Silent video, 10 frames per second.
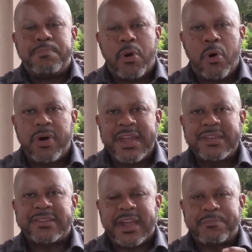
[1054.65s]

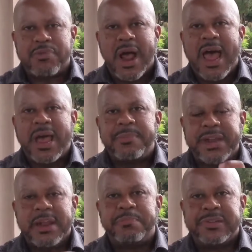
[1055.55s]
poised, primed,
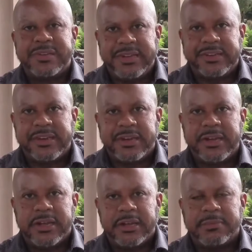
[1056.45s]
and positioned
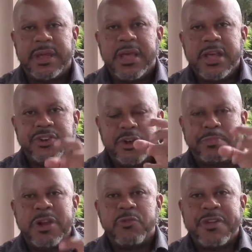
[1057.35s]
him to
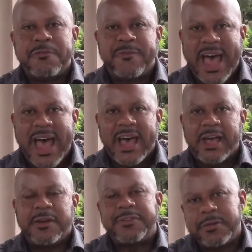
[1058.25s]
be
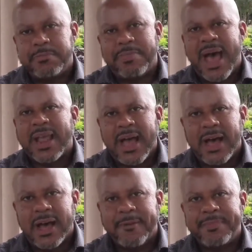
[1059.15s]
revived by
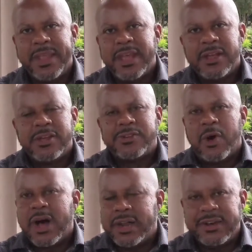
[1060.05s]
God.
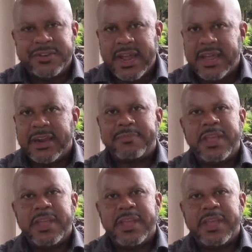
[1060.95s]
So understand,